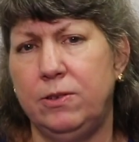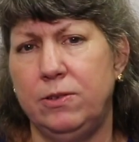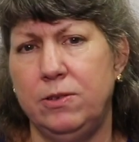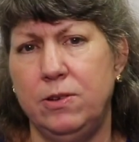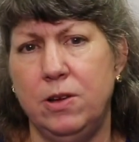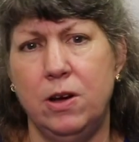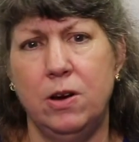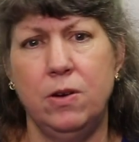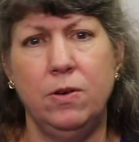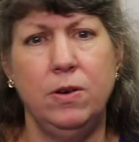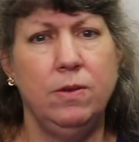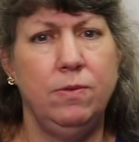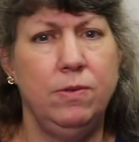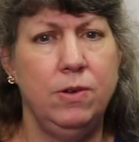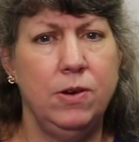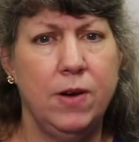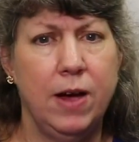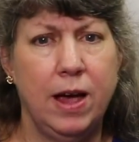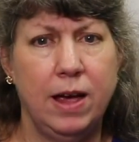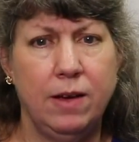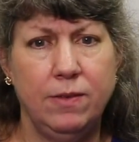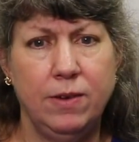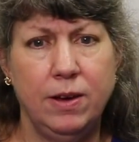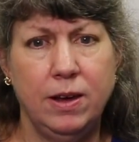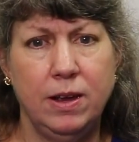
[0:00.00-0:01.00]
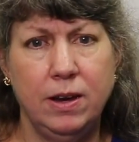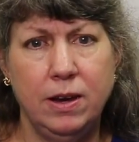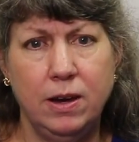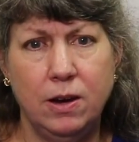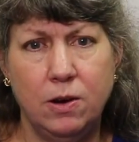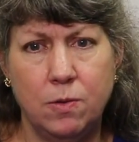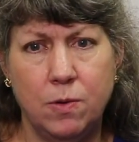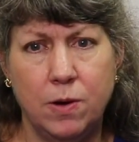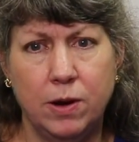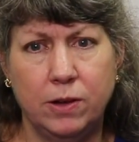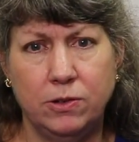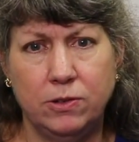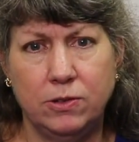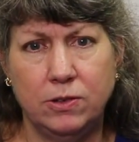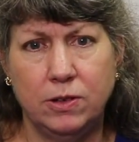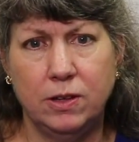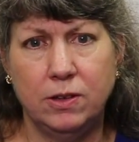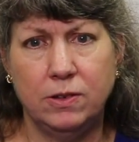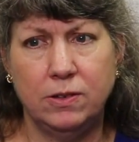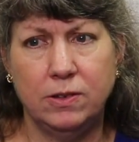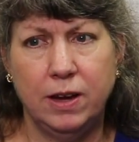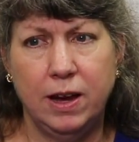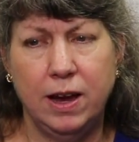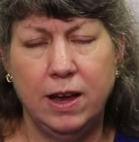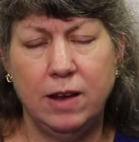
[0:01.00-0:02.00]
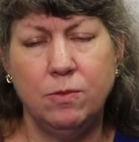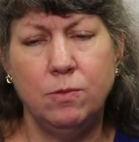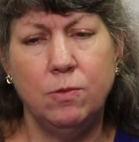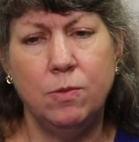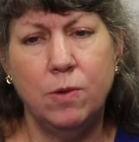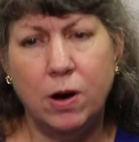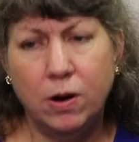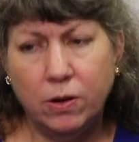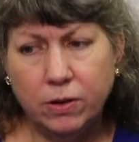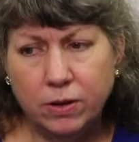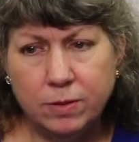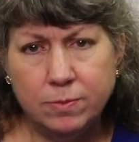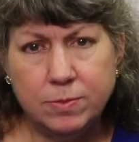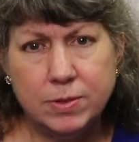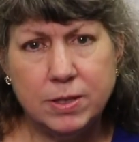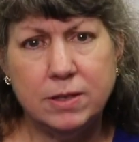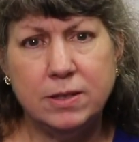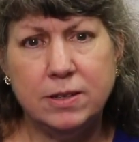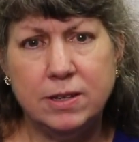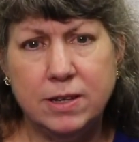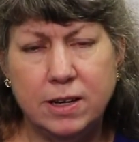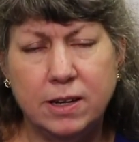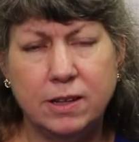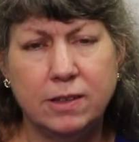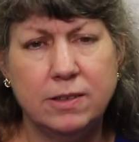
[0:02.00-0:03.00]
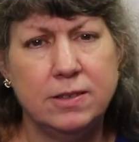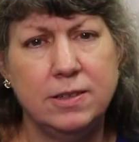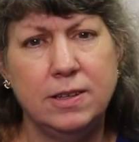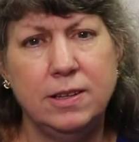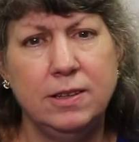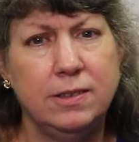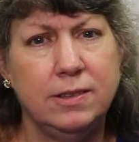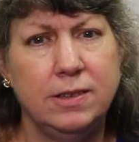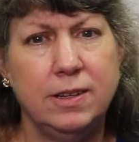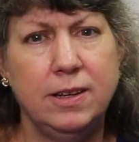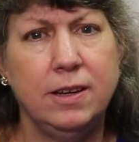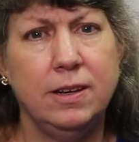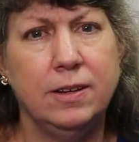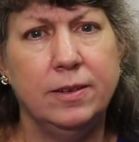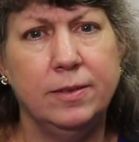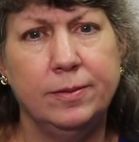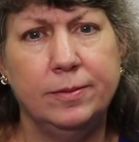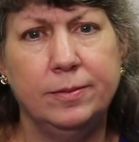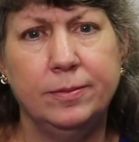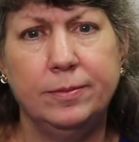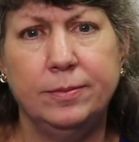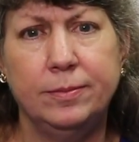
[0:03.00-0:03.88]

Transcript: us know if you have any questions. And welcome to TSTC.